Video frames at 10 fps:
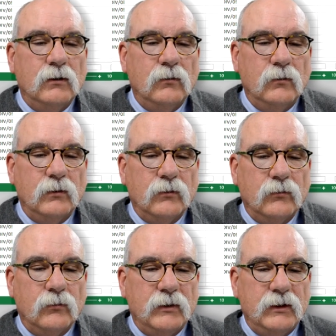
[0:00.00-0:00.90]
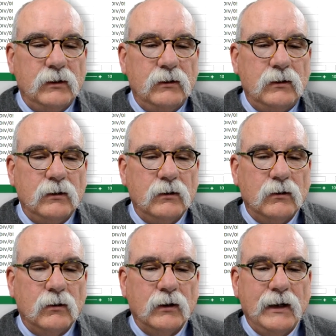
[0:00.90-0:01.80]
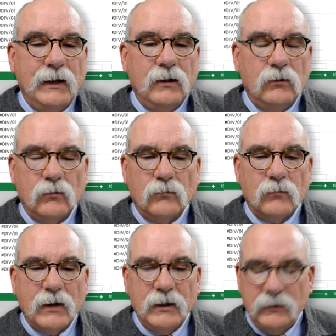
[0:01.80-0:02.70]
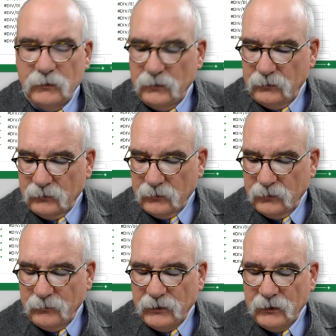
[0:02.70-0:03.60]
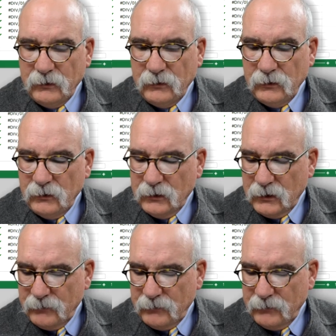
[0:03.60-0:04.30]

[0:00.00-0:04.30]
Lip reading: We'll read. Our angle right is going to be the